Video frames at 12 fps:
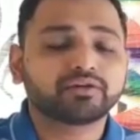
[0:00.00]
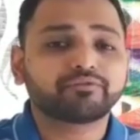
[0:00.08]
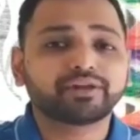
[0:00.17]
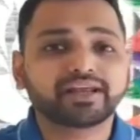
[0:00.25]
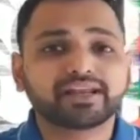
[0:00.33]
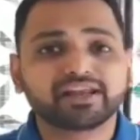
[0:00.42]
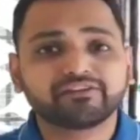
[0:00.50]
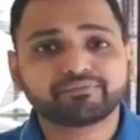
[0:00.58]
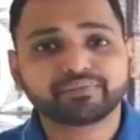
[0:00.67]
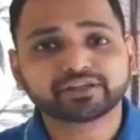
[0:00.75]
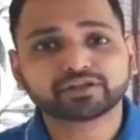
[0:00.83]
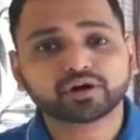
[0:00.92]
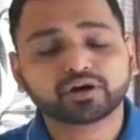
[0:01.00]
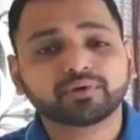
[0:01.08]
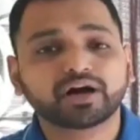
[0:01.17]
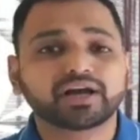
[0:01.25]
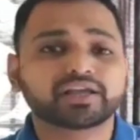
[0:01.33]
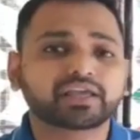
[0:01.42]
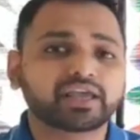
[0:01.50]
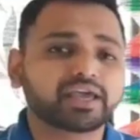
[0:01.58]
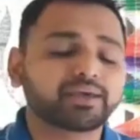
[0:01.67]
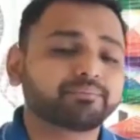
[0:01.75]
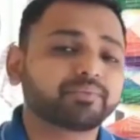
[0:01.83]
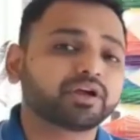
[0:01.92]
when I left my job, I
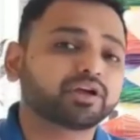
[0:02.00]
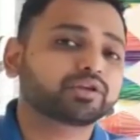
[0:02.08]
came